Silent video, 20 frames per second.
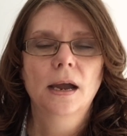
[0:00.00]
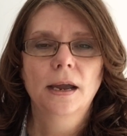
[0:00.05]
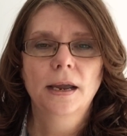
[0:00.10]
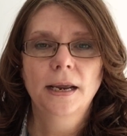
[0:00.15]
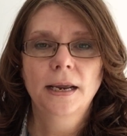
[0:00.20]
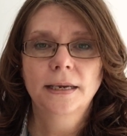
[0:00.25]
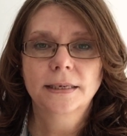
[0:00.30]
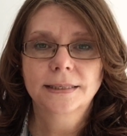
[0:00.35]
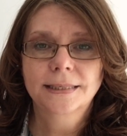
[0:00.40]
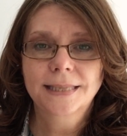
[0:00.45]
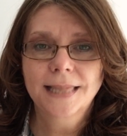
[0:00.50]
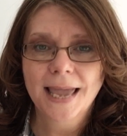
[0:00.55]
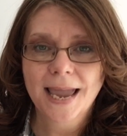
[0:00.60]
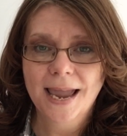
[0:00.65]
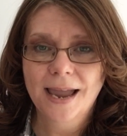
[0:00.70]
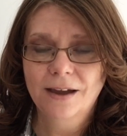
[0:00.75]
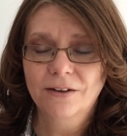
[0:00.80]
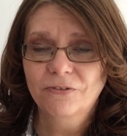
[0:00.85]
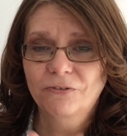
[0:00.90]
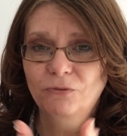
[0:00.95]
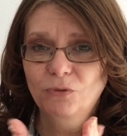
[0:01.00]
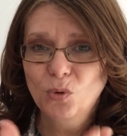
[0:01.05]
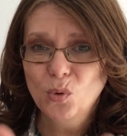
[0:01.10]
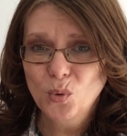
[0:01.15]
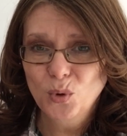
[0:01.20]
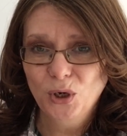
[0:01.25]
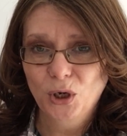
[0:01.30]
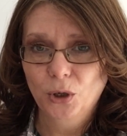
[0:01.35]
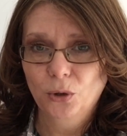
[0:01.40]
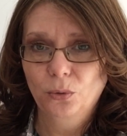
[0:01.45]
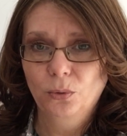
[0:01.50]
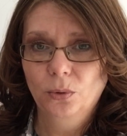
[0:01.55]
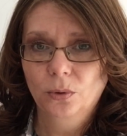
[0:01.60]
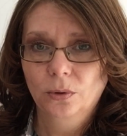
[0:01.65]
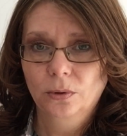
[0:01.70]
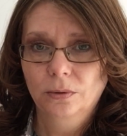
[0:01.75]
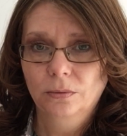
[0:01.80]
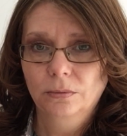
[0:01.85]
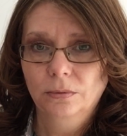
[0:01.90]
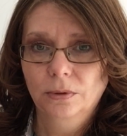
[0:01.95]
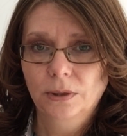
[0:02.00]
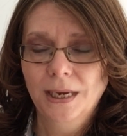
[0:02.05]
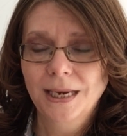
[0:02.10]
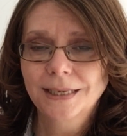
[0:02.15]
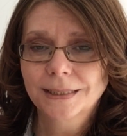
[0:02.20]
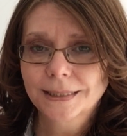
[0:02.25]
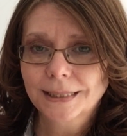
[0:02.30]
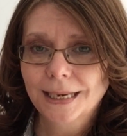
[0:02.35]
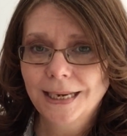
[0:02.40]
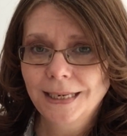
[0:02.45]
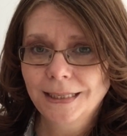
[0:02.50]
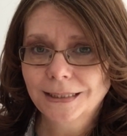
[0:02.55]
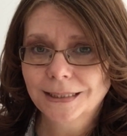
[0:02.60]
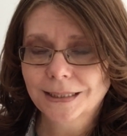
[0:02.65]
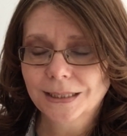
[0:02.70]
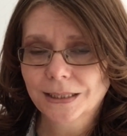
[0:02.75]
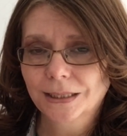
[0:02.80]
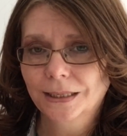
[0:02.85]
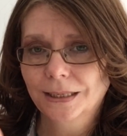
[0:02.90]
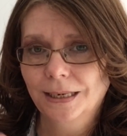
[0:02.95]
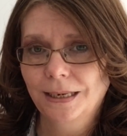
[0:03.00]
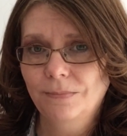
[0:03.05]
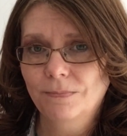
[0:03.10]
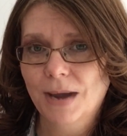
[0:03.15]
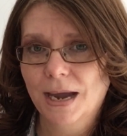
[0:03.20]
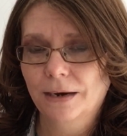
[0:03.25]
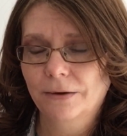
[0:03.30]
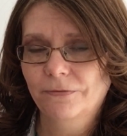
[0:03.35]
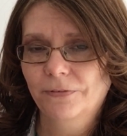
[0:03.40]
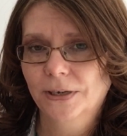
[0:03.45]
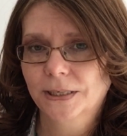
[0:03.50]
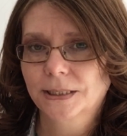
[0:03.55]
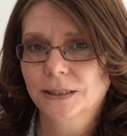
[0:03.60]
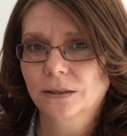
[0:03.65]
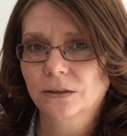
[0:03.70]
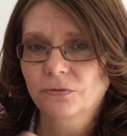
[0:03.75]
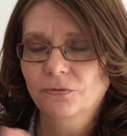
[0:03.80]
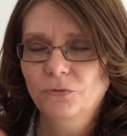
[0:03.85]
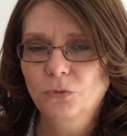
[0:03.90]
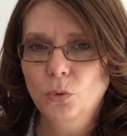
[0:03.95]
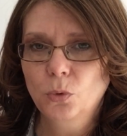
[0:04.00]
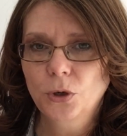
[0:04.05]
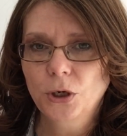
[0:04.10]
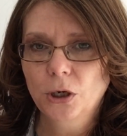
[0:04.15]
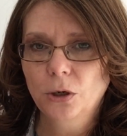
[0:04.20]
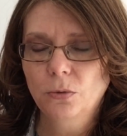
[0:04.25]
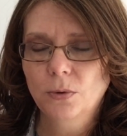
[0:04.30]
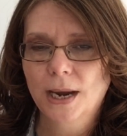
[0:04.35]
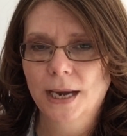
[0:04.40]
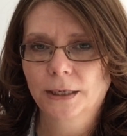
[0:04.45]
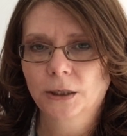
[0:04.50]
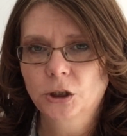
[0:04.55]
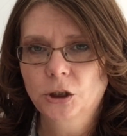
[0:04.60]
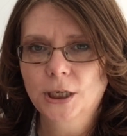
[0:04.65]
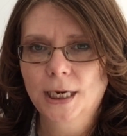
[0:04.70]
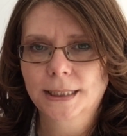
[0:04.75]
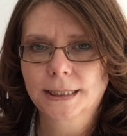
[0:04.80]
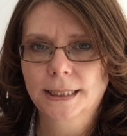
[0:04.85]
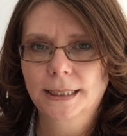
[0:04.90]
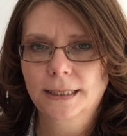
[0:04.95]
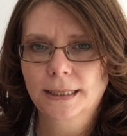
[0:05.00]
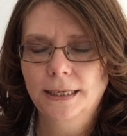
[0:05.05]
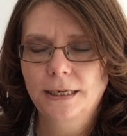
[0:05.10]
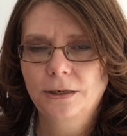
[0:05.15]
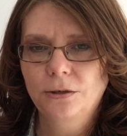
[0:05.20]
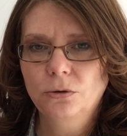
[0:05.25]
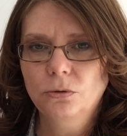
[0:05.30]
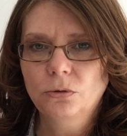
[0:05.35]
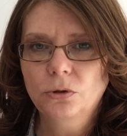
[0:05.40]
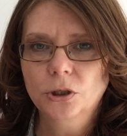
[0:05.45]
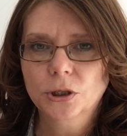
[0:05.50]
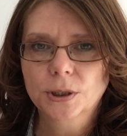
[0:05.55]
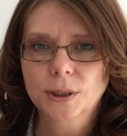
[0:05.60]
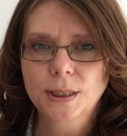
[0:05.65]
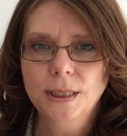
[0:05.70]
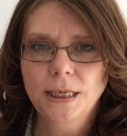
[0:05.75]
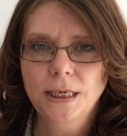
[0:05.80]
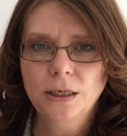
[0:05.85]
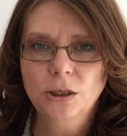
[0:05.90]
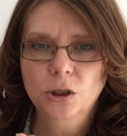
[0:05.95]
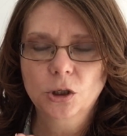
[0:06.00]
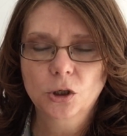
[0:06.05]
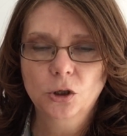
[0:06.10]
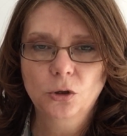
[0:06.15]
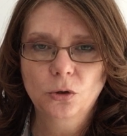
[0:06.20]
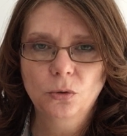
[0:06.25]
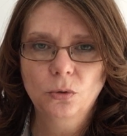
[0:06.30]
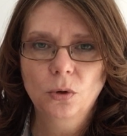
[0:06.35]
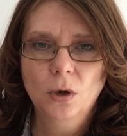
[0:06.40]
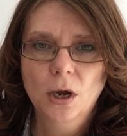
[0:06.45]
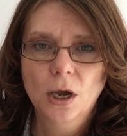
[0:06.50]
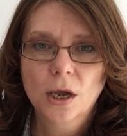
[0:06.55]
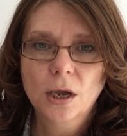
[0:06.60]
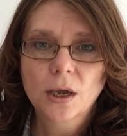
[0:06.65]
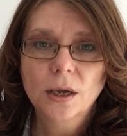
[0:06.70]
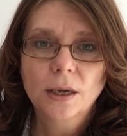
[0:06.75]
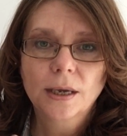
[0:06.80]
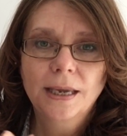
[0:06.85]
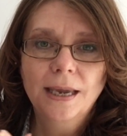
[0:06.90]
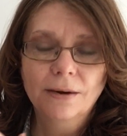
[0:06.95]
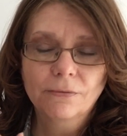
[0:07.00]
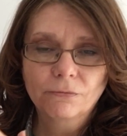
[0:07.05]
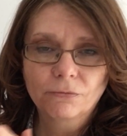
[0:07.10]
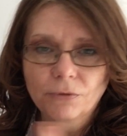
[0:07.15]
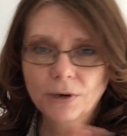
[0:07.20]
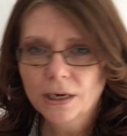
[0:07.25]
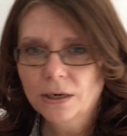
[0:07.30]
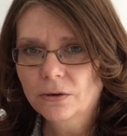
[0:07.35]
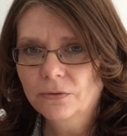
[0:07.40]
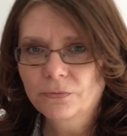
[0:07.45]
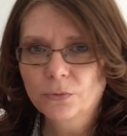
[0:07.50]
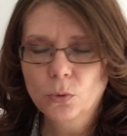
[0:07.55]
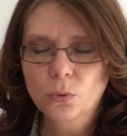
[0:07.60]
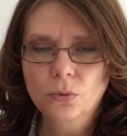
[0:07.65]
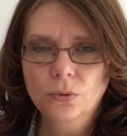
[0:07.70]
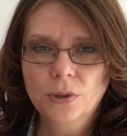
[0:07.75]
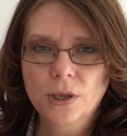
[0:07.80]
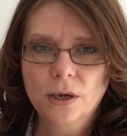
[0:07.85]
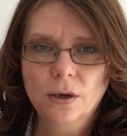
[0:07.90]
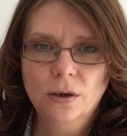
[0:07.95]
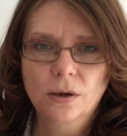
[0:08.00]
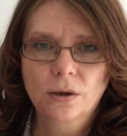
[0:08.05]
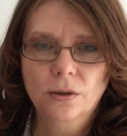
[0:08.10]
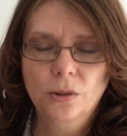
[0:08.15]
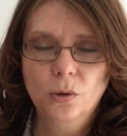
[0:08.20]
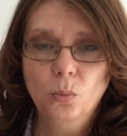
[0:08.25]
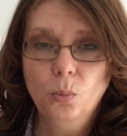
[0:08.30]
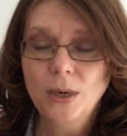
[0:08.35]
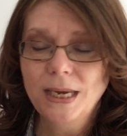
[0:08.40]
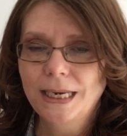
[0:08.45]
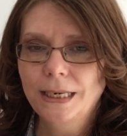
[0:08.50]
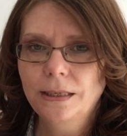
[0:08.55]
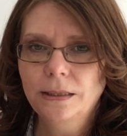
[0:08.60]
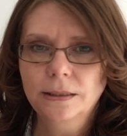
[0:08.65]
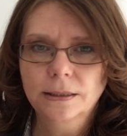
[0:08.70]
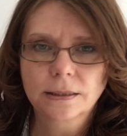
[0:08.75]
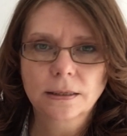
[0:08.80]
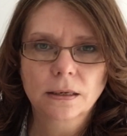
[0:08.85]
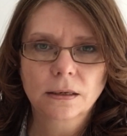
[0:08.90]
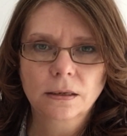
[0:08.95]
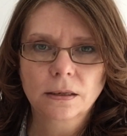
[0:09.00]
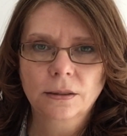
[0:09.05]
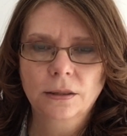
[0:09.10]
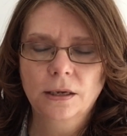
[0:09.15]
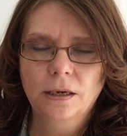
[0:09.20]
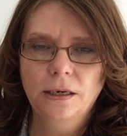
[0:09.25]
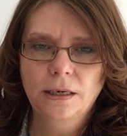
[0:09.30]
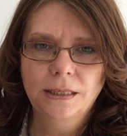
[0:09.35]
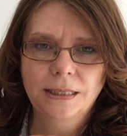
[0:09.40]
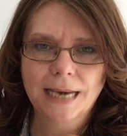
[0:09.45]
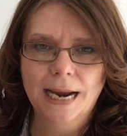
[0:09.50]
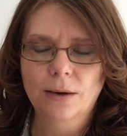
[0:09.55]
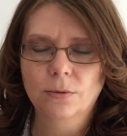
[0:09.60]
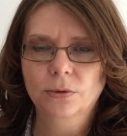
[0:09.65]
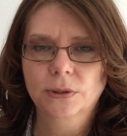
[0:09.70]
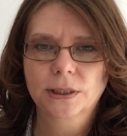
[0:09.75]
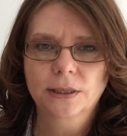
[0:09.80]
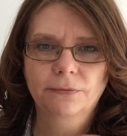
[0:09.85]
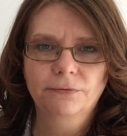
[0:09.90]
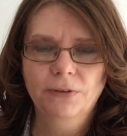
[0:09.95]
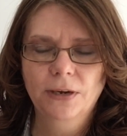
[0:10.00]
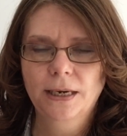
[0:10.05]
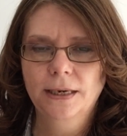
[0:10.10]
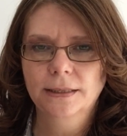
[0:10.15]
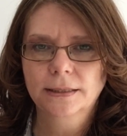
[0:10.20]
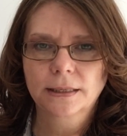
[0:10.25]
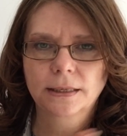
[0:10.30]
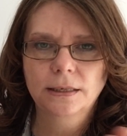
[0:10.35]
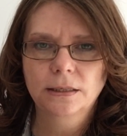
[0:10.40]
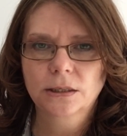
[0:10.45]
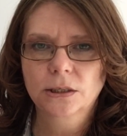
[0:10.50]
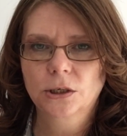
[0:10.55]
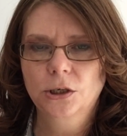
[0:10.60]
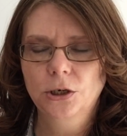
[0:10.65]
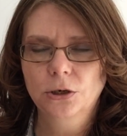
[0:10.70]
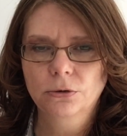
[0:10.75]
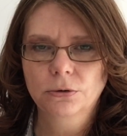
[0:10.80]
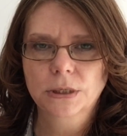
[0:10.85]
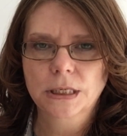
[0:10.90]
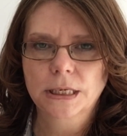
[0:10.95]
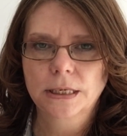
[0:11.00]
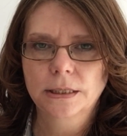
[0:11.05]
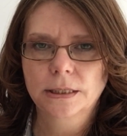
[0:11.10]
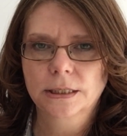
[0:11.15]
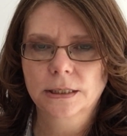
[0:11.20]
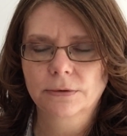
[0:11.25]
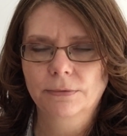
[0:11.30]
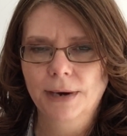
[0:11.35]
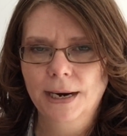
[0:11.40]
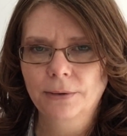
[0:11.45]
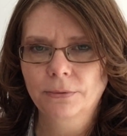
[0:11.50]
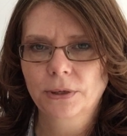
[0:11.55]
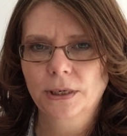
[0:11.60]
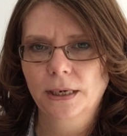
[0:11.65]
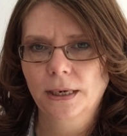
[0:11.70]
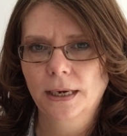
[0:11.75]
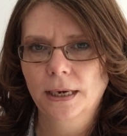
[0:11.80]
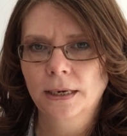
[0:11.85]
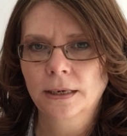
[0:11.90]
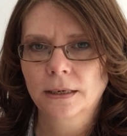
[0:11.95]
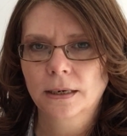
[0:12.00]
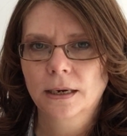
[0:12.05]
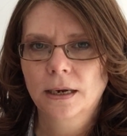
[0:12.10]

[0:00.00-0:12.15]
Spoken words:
it's there for you. It's instantly manifested for you energetically. You just need to get rid of all the weeds, the doubts, the fears and insecurities surrounding it